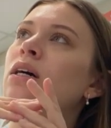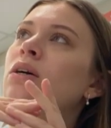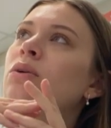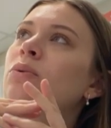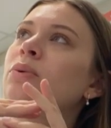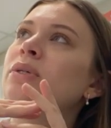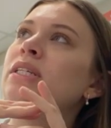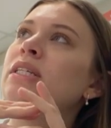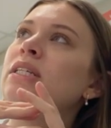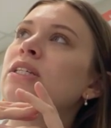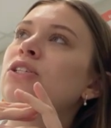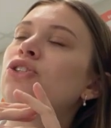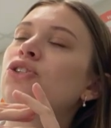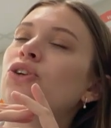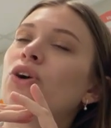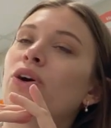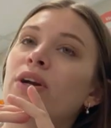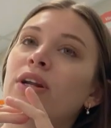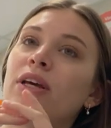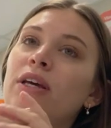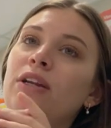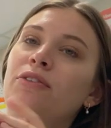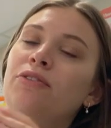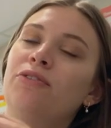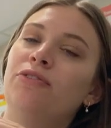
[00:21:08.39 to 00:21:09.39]
we
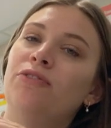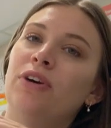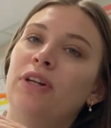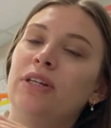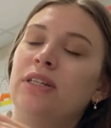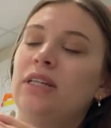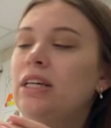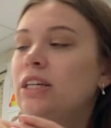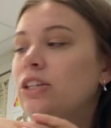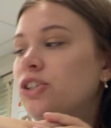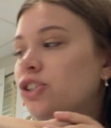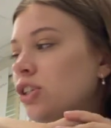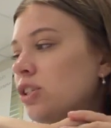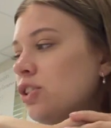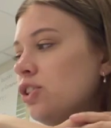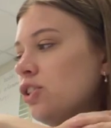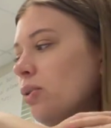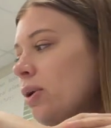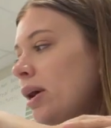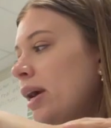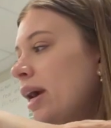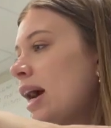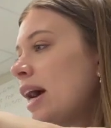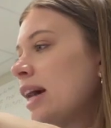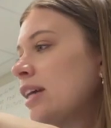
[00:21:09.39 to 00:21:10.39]
started foundation so
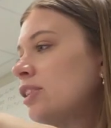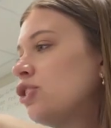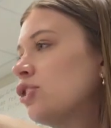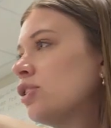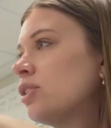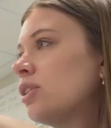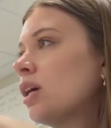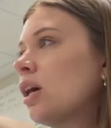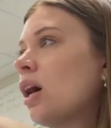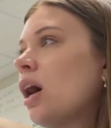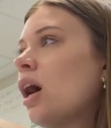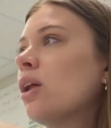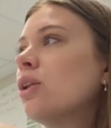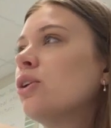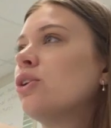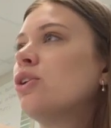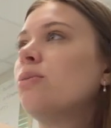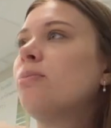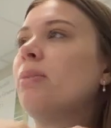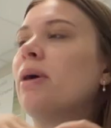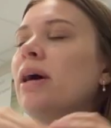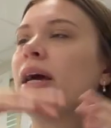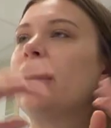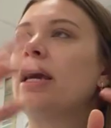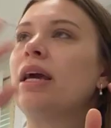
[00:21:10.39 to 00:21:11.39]
i had just a color
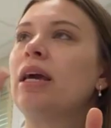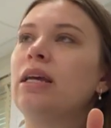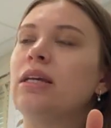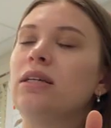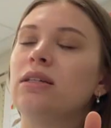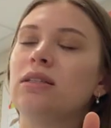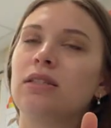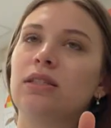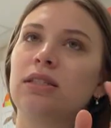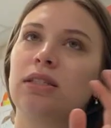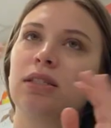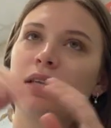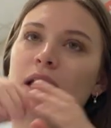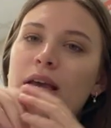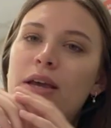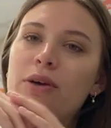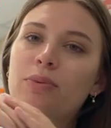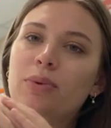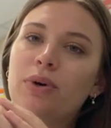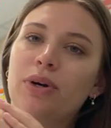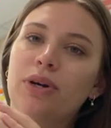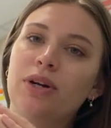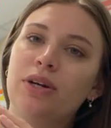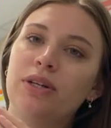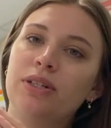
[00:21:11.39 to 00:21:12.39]
by sight
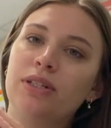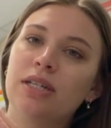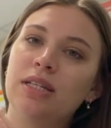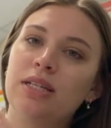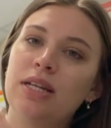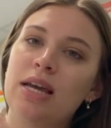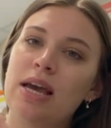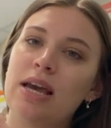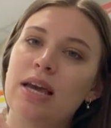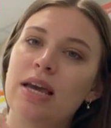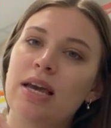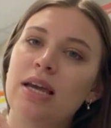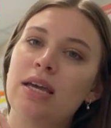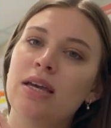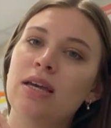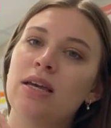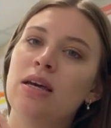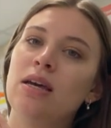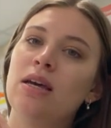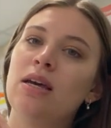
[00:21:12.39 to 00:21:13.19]
word today